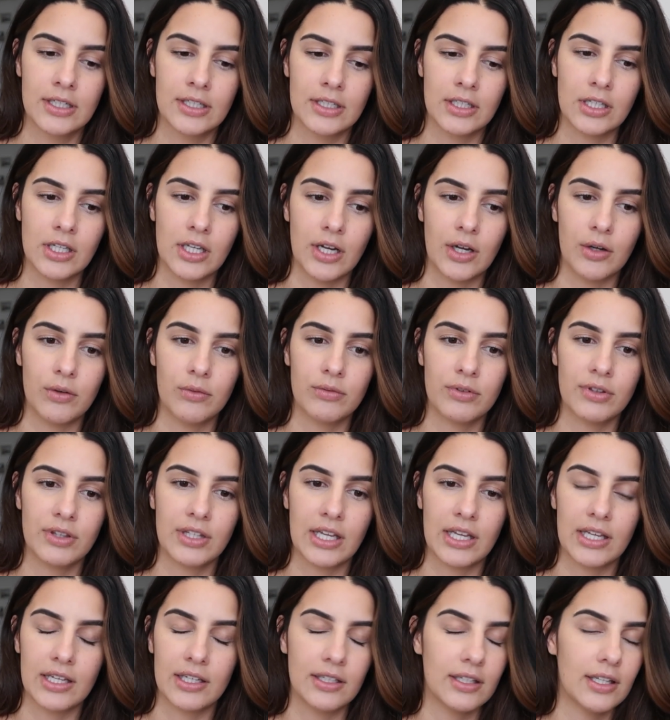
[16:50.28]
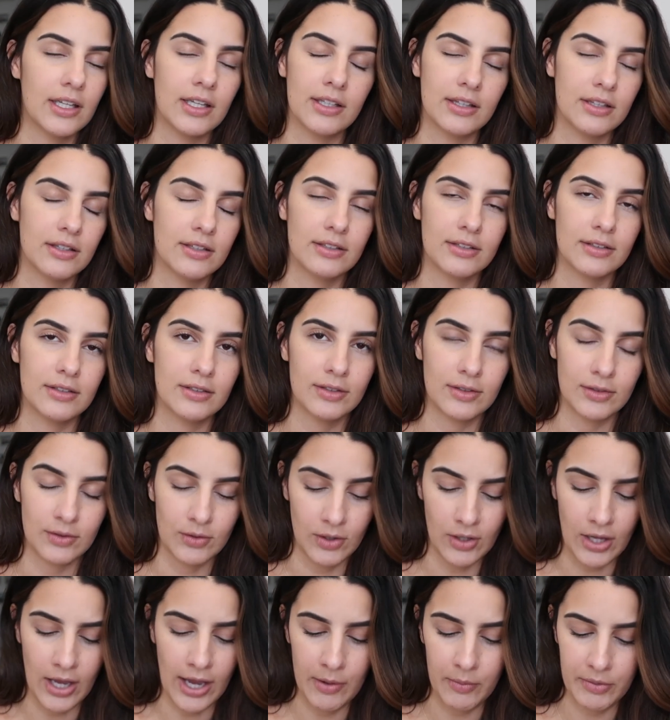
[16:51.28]
you know,
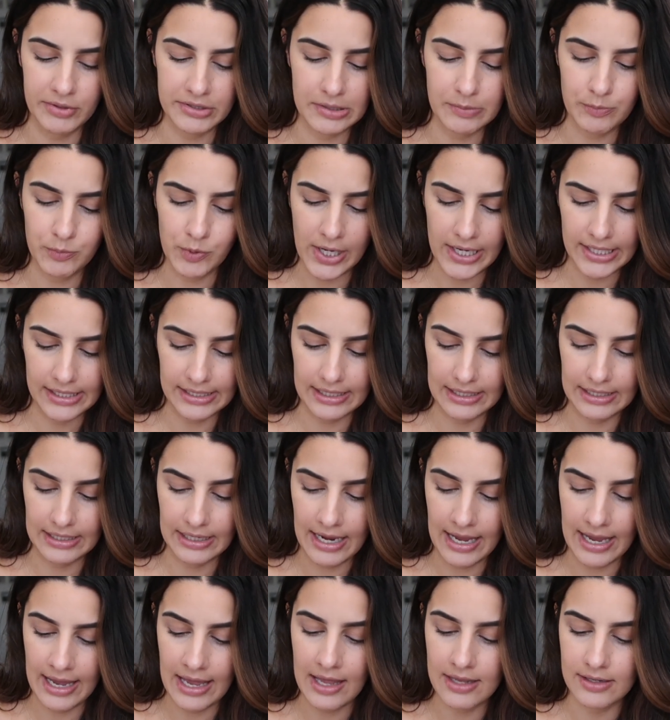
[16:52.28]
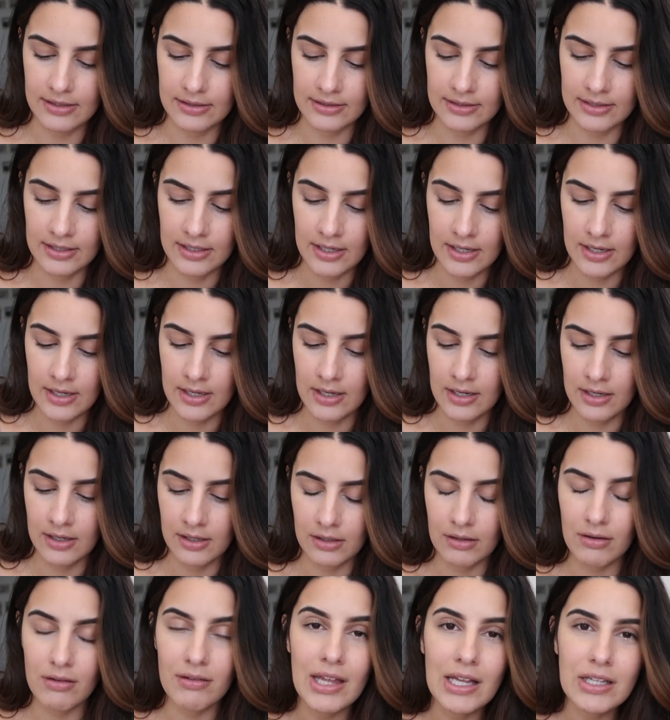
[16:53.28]
I wasn't pregnant. And, you
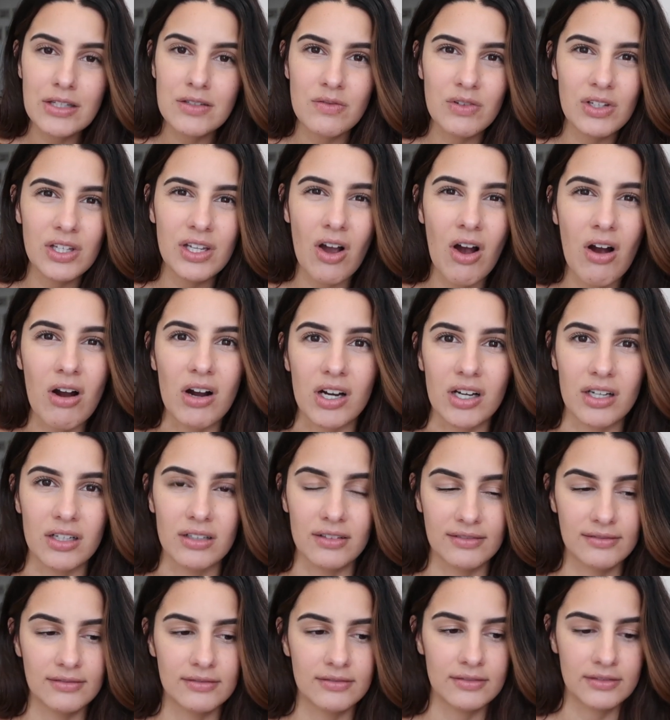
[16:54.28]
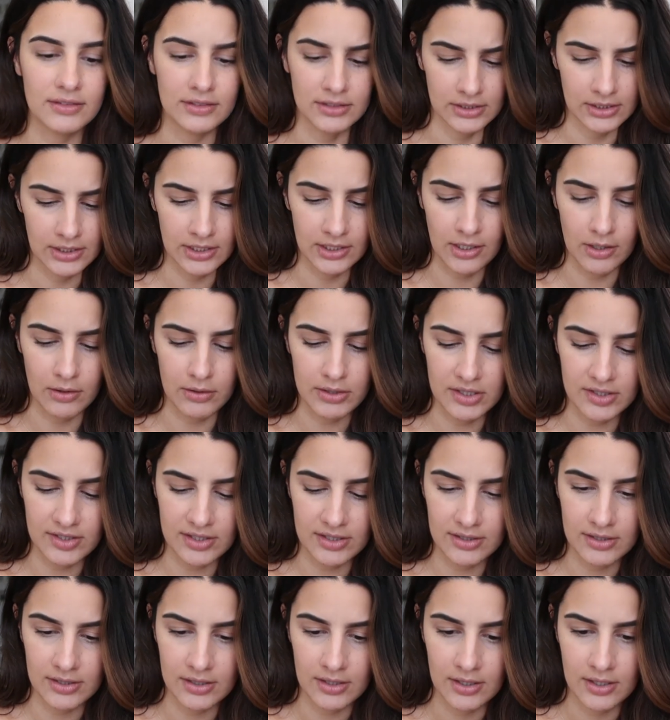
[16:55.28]
know, that's really hard. You know,
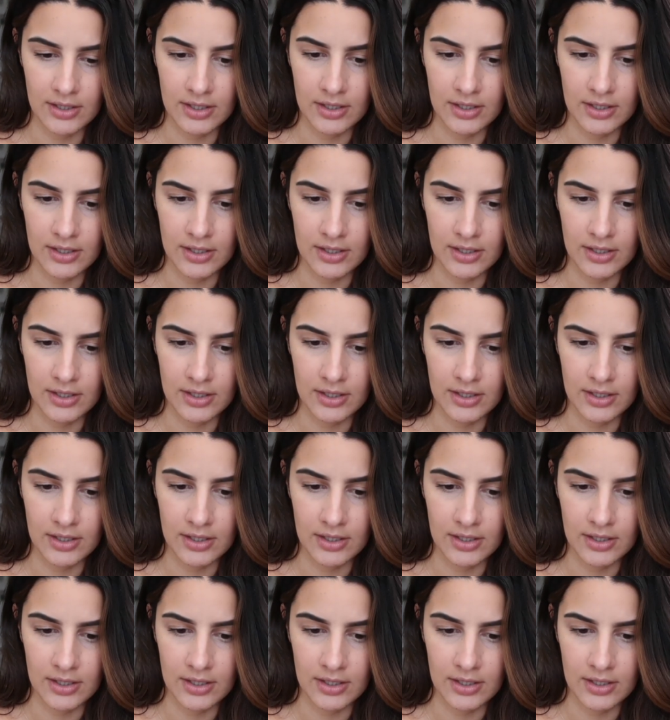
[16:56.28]
it's